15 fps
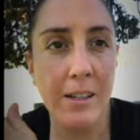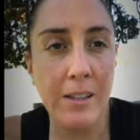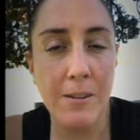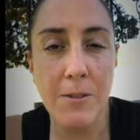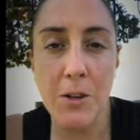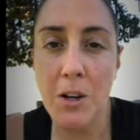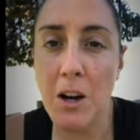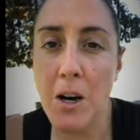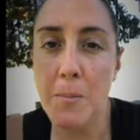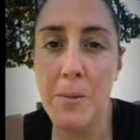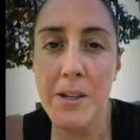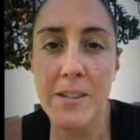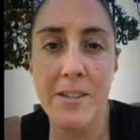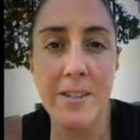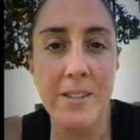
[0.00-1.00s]
Leave your
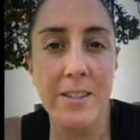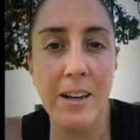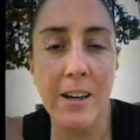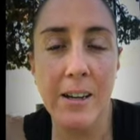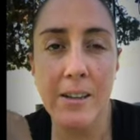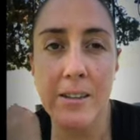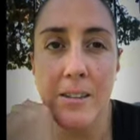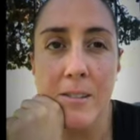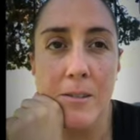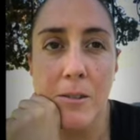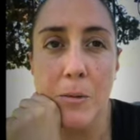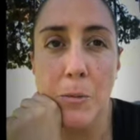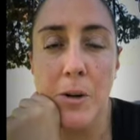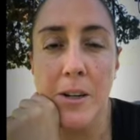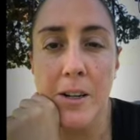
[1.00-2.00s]
comments. I
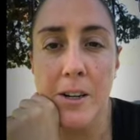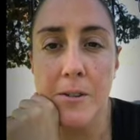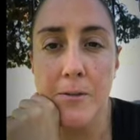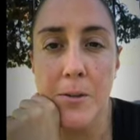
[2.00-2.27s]
want to hear